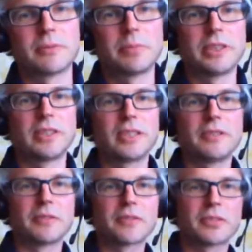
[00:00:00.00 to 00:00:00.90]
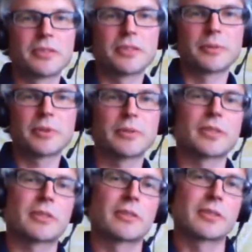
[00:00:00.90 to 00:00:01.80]
I believe, have signed up to, and
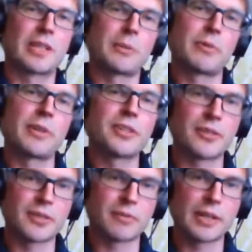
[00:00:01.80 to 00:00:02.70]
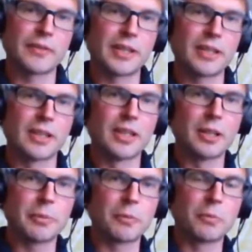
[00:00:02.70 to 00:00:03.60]
there's kind of collaborations around that
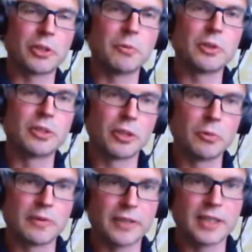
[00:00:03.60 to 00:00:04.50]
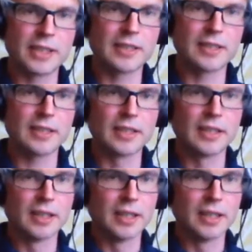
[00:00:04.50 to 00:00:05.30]
about what you would do with the data.